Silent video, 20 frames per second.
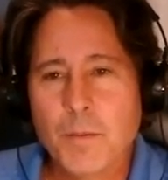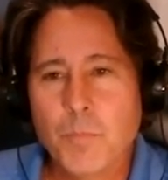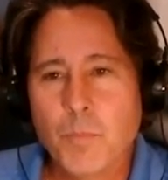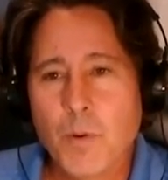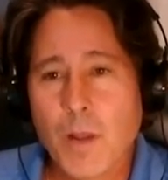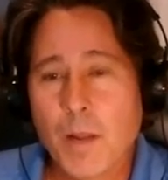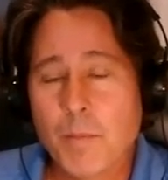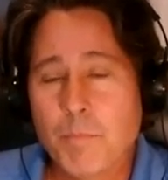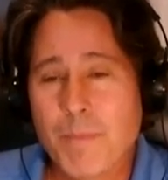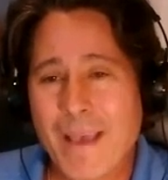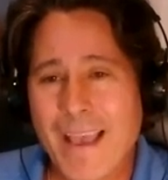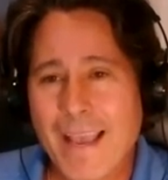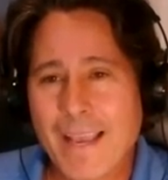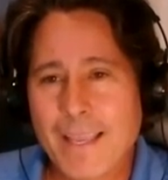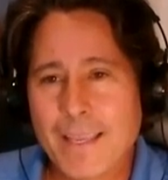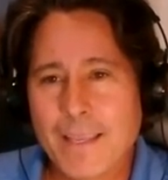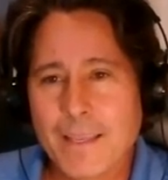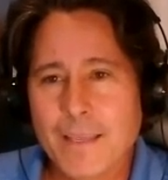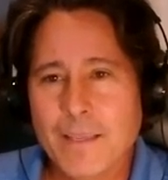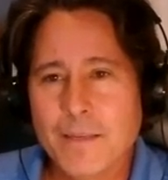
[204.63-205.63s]
brought
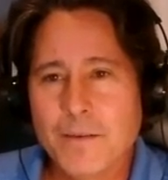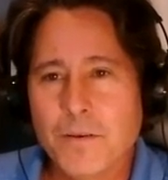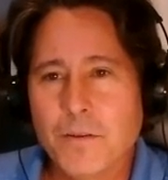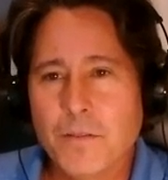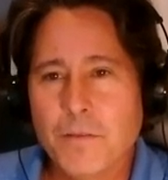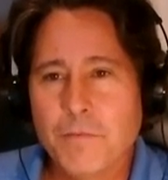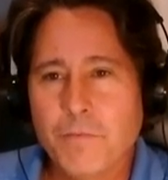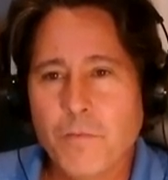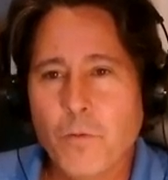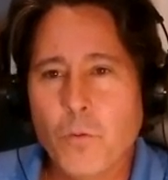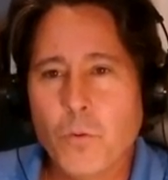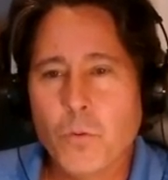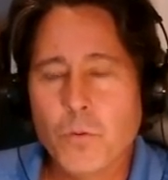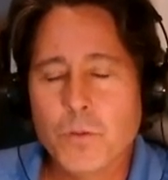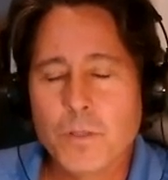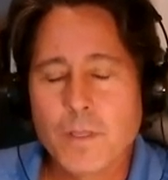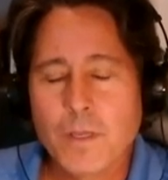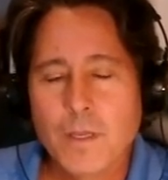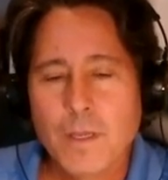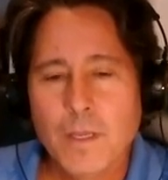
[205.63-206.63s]
back into the
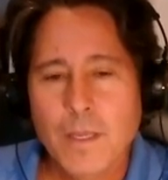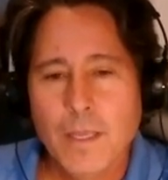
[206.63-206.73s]
fold